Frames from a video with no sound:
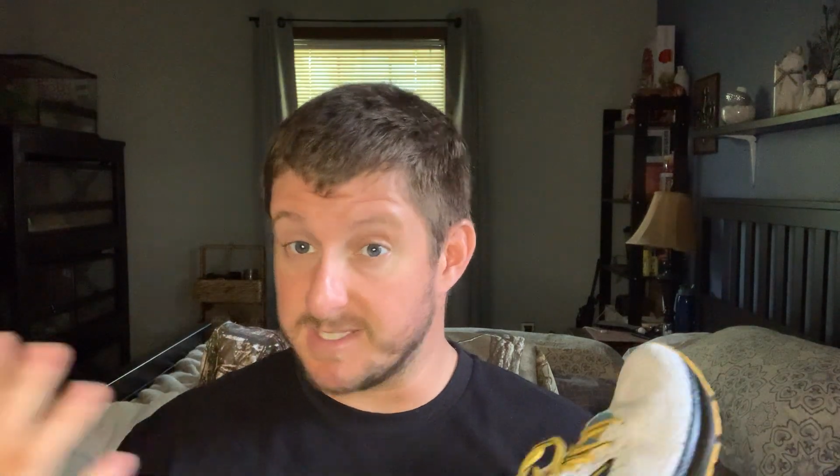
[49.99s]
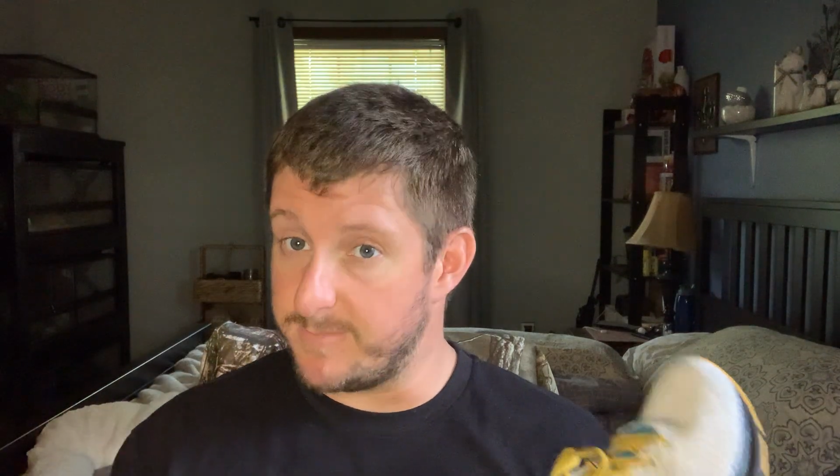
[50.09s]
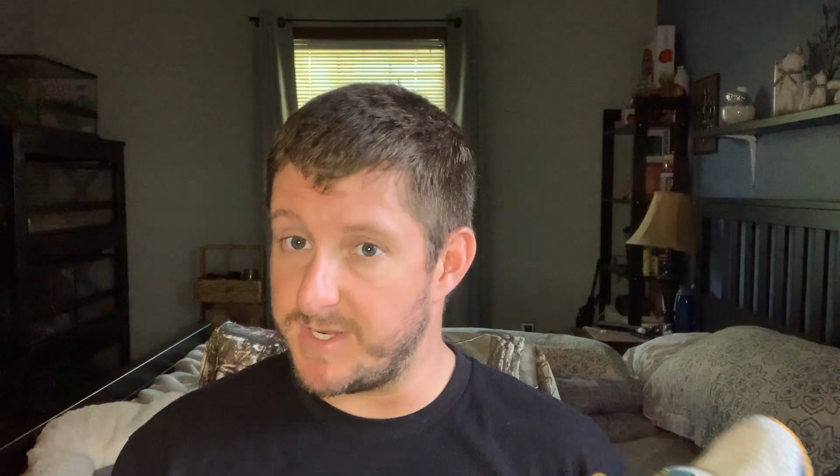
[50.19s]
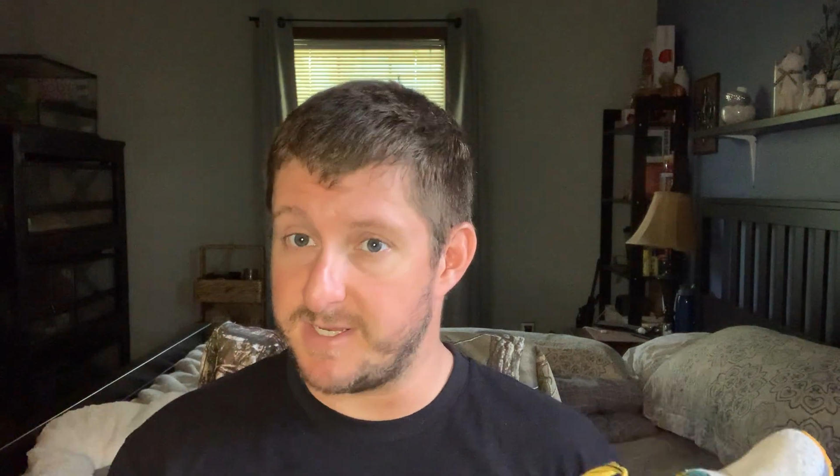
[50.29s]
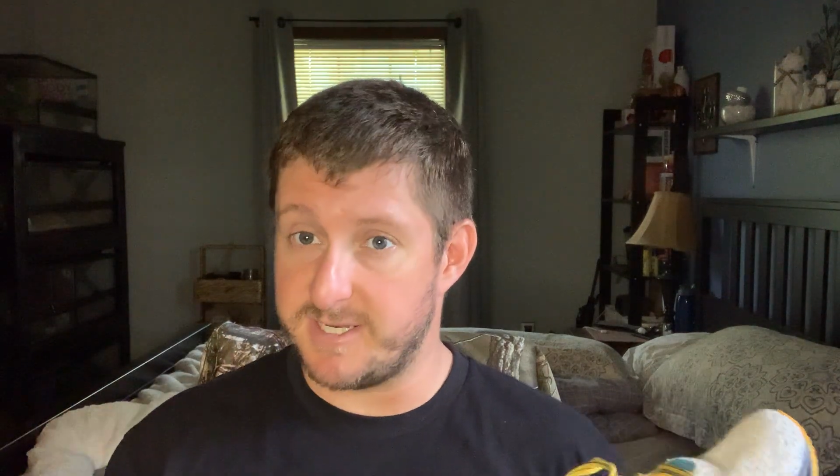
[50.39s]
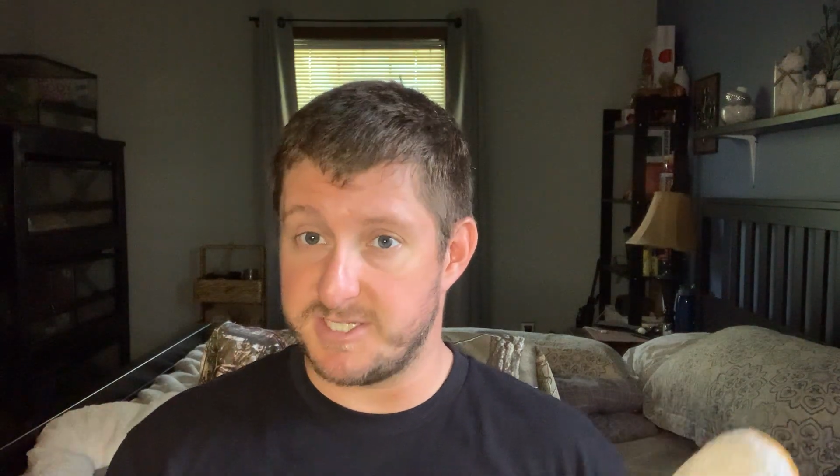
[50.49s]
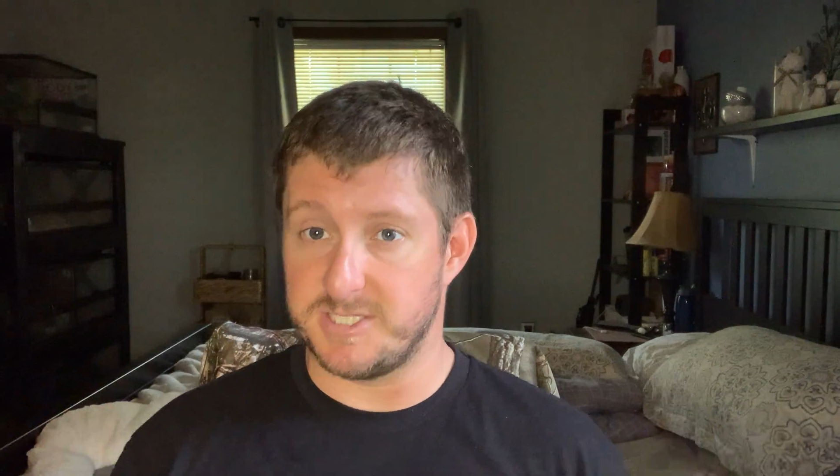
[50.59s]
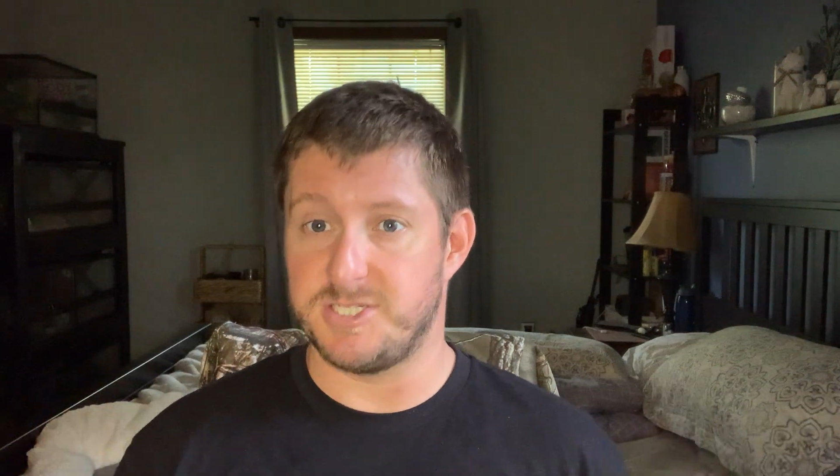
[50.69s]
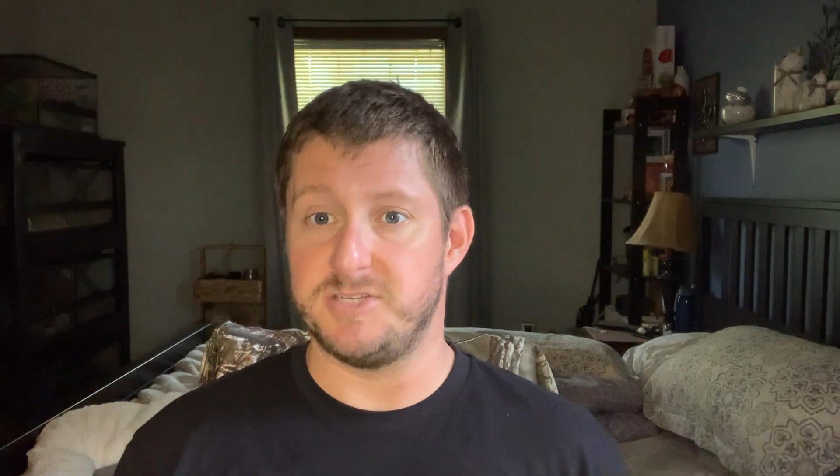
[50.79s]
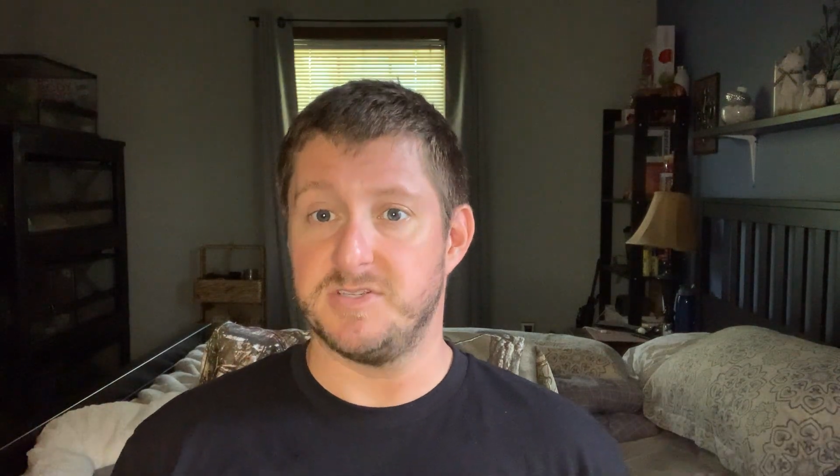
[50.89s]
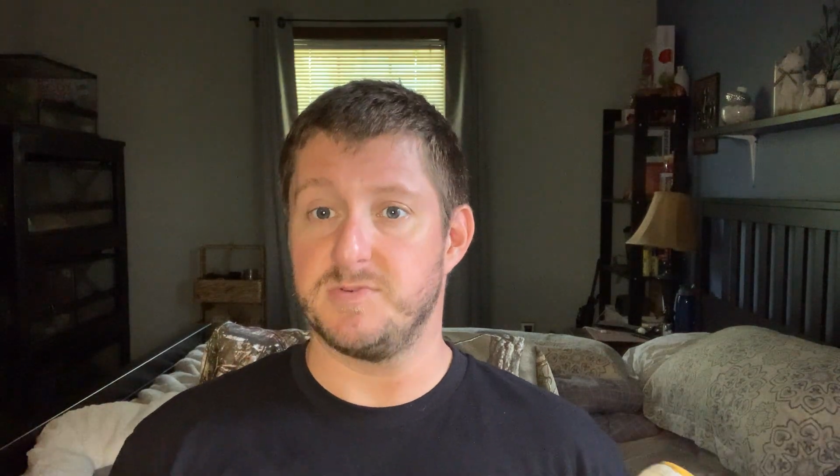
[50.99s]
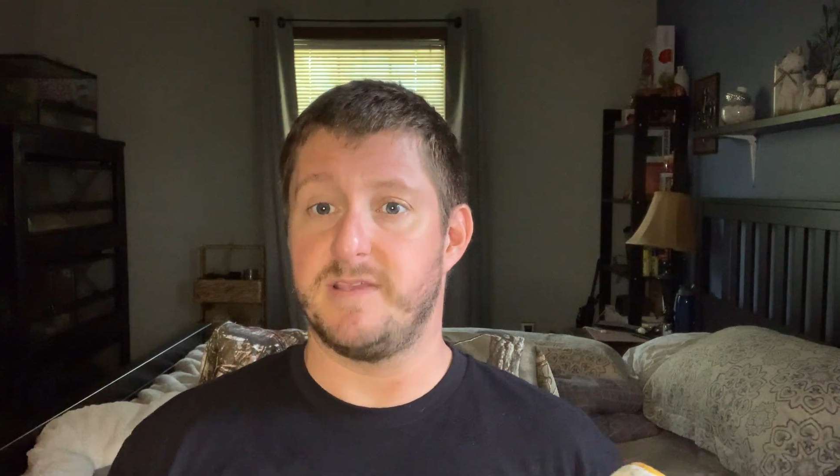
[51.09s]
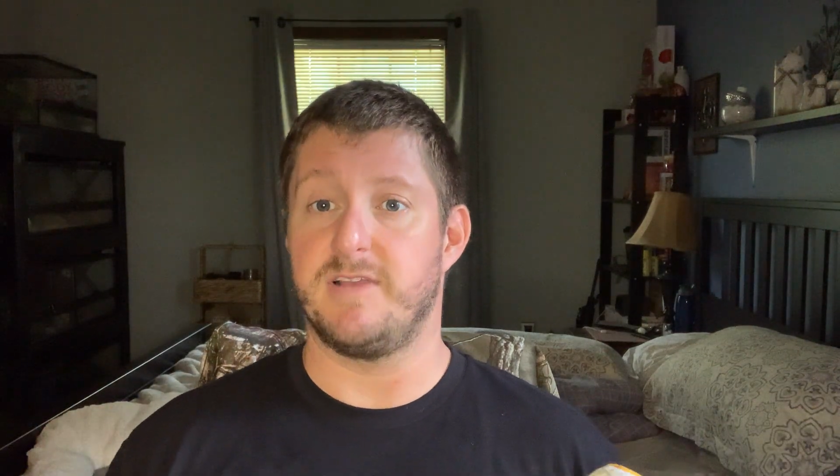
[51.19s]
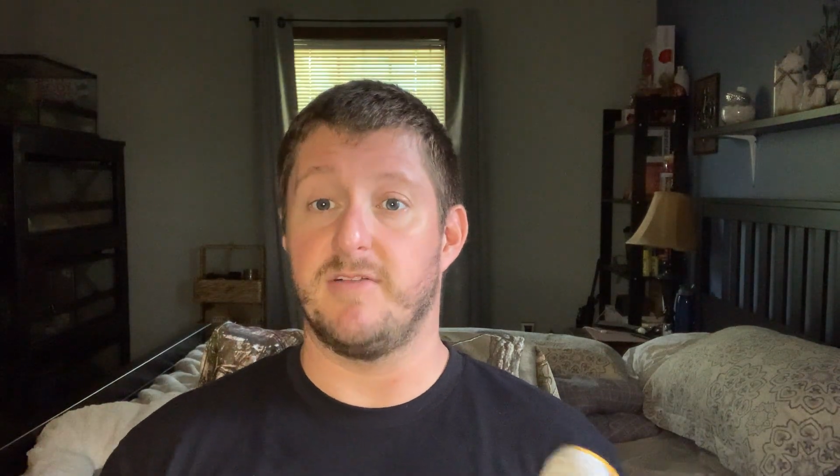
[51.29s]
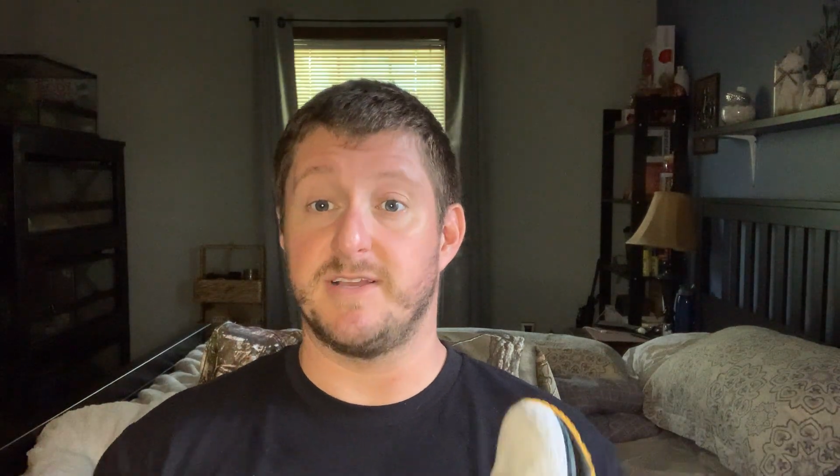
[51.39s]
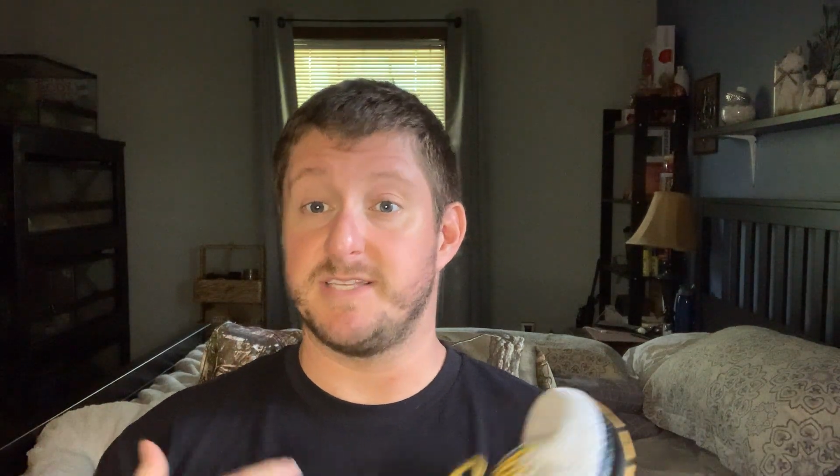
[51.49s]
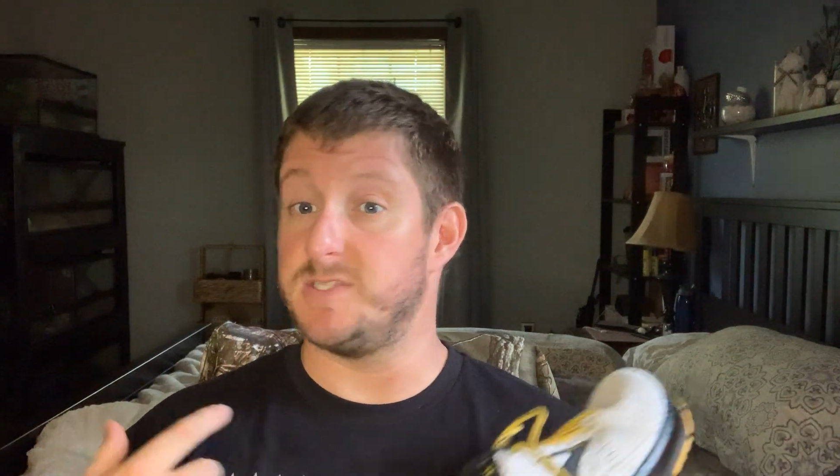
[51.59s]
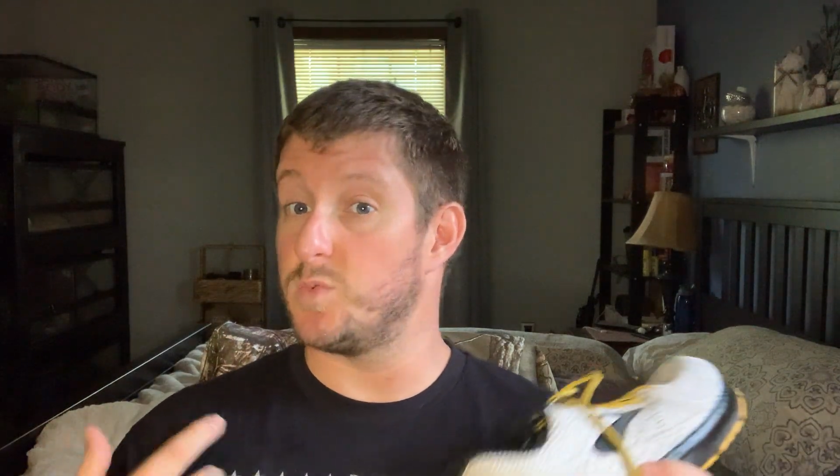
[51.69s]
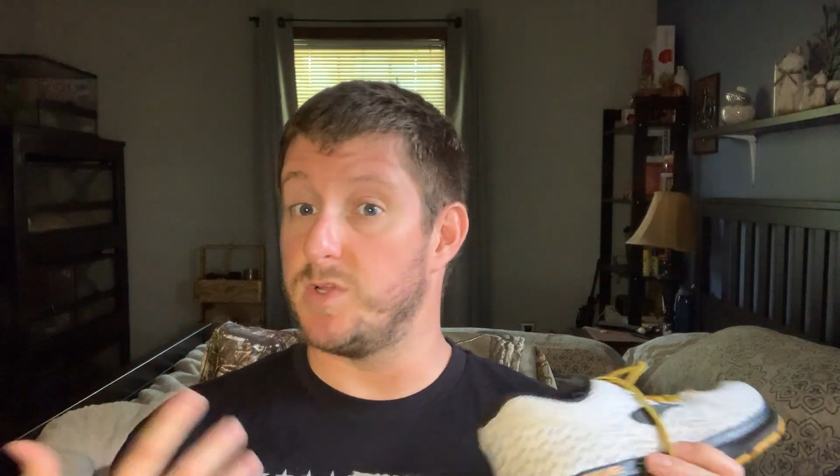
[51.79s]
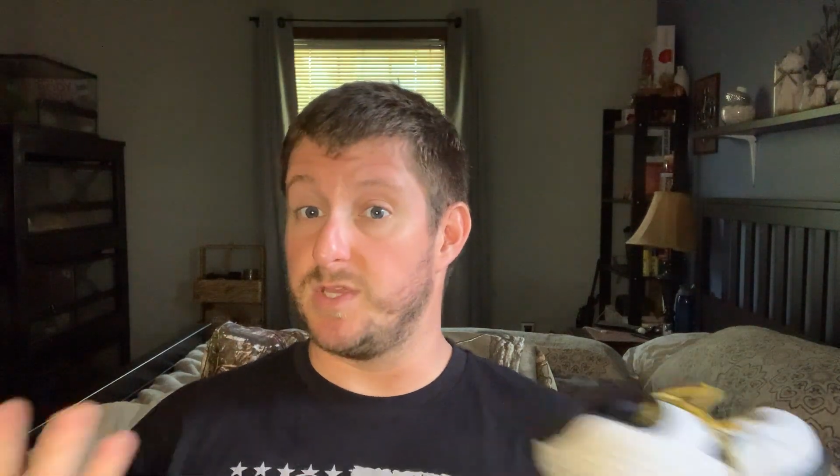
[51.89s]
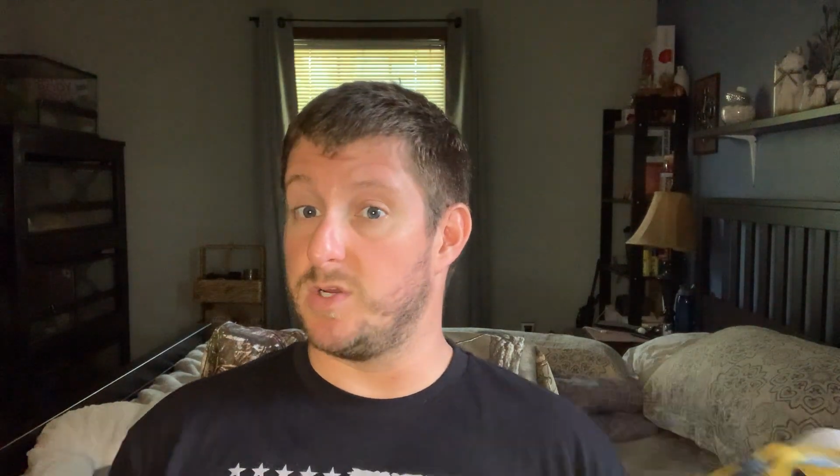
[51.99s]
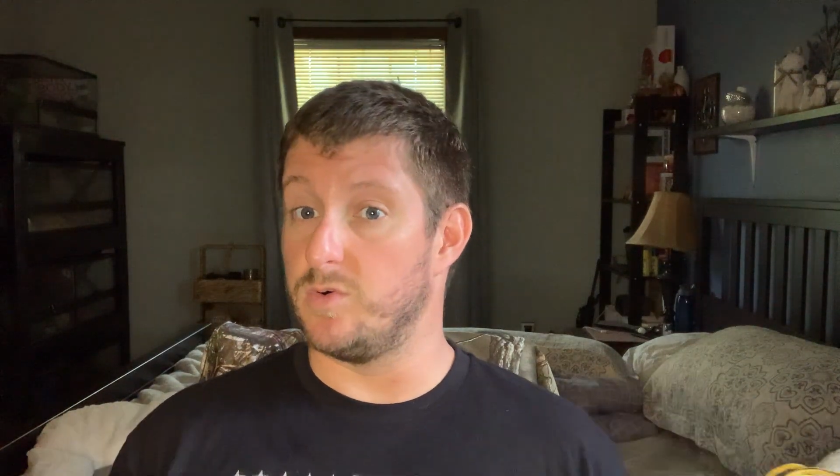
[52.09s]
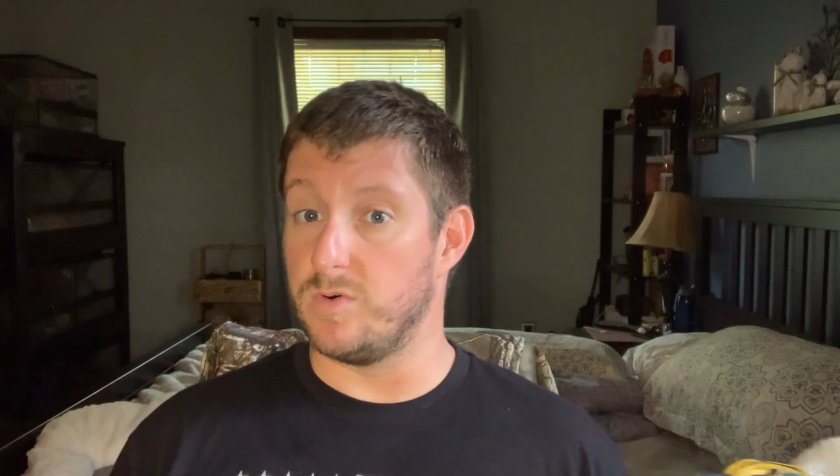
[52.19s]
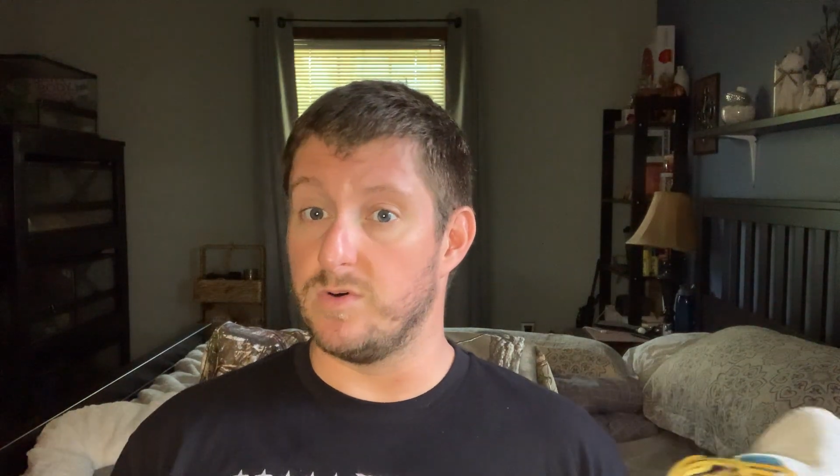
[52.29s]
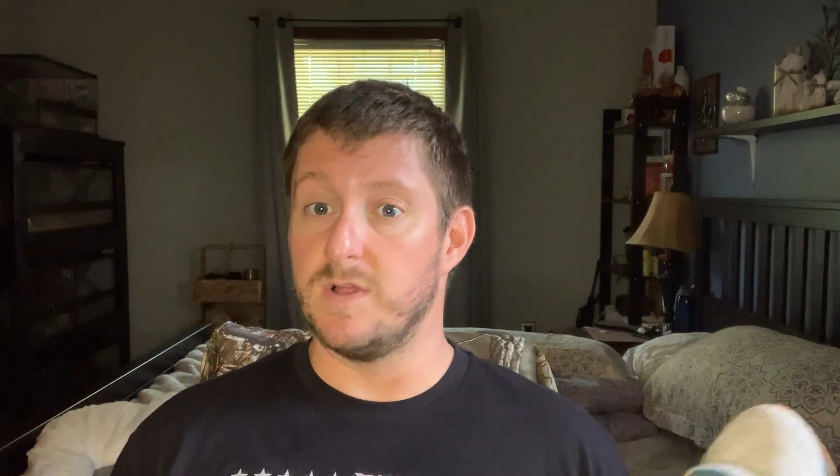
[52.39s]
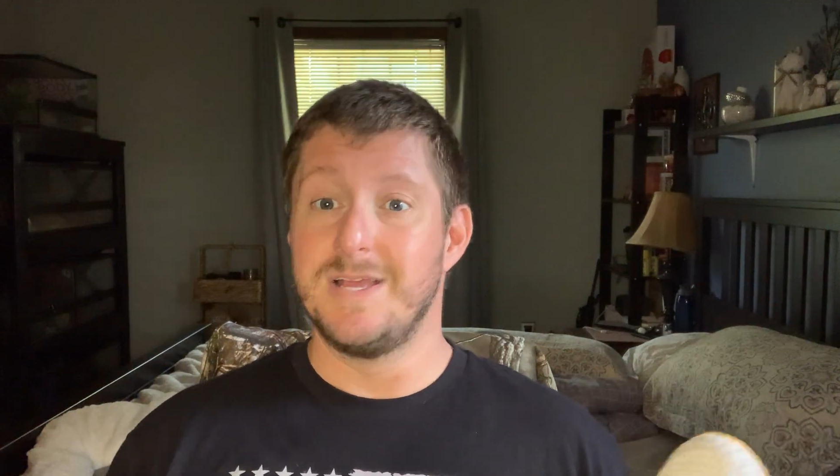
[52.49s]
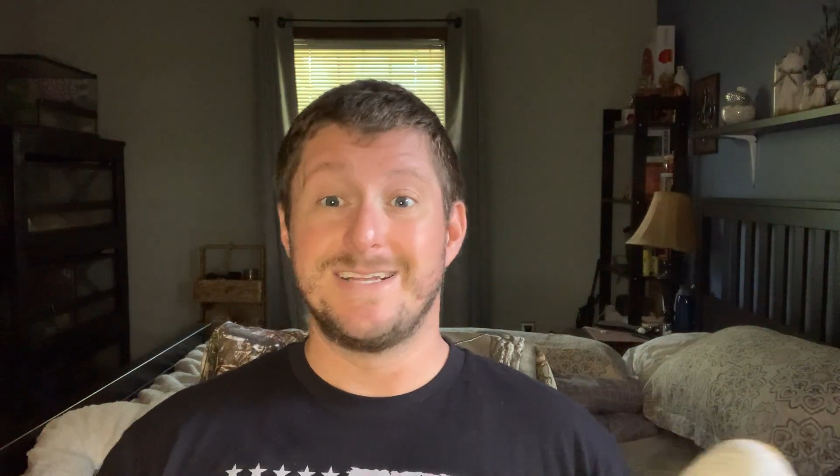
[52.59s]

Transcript: limited edition shoes where they've got like these really cool